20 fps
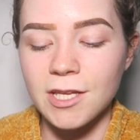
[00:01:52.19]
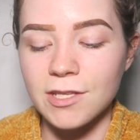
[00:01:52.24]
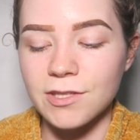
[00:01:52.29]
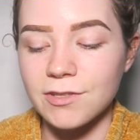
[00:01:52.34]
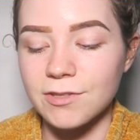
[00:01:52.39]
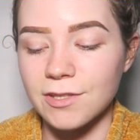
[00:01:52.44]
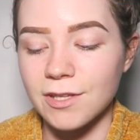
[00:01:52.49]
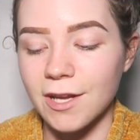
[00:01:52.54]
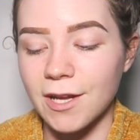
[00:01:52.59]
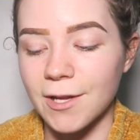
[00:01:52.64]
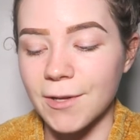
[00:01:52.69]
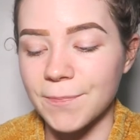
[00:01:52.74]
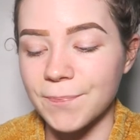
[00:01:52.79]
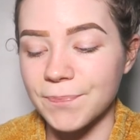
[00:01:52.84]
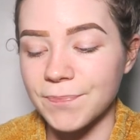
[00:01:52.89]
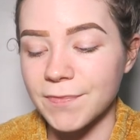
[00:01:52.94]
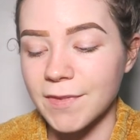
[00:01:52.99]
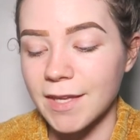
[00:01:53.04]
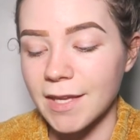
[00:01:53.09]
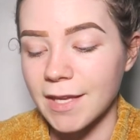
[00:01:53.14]
So,
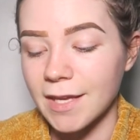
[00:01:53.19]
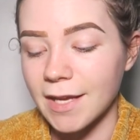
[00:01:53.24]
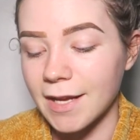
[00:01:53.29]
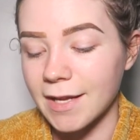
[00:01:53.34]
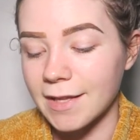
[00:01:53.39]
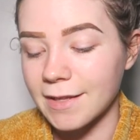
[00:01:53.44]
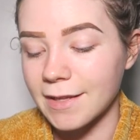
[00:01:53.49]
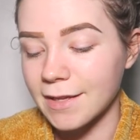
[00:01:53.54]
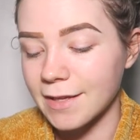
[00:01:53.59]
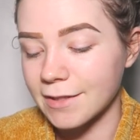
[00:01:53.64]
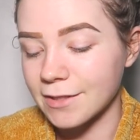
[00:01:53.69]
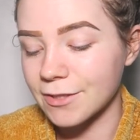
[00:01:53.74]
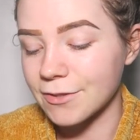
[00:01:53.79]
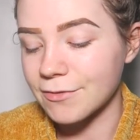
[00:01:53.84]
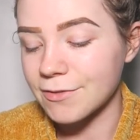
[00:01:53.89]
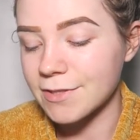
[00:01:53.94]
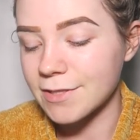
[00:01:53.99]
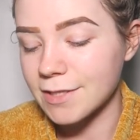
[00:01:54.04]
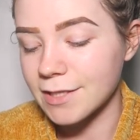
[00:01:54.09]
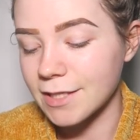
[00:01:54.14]
and then
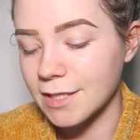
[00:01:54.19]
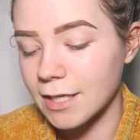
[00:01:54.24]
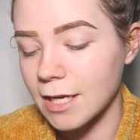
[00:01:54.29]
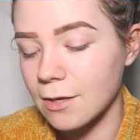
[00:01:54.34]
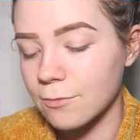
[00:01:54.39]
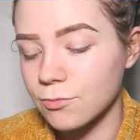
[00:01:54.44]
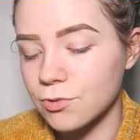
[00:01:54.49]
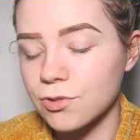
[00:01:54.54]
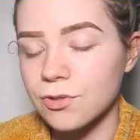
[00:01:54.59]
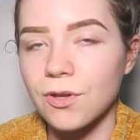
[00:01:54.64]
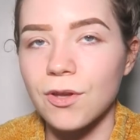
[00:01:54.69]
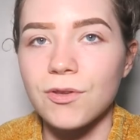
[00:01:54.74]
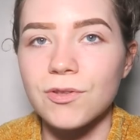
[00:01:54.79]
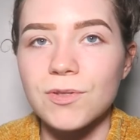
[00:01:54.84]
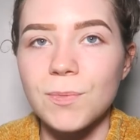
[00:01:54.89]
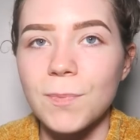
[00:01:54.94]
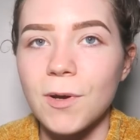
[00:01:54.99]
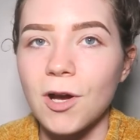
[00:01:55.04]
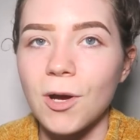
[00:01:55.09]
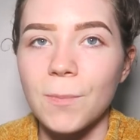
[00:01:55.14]
obviously I'm just going
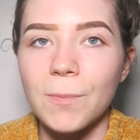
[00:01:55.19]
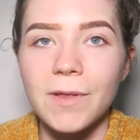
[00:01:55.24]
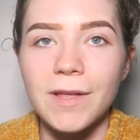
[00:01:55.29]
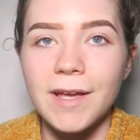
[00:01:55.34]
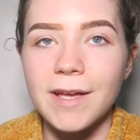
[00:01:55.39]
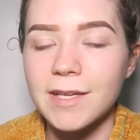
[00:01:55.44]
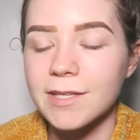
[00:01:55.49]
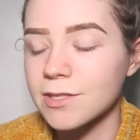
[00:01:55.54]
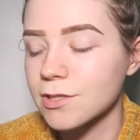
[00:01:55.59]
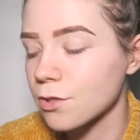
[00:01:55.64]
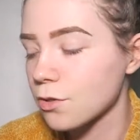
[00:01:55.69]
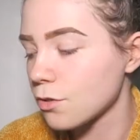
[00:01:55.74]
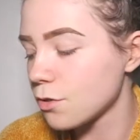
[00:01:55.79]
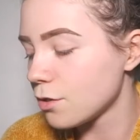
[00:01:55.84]
to pop this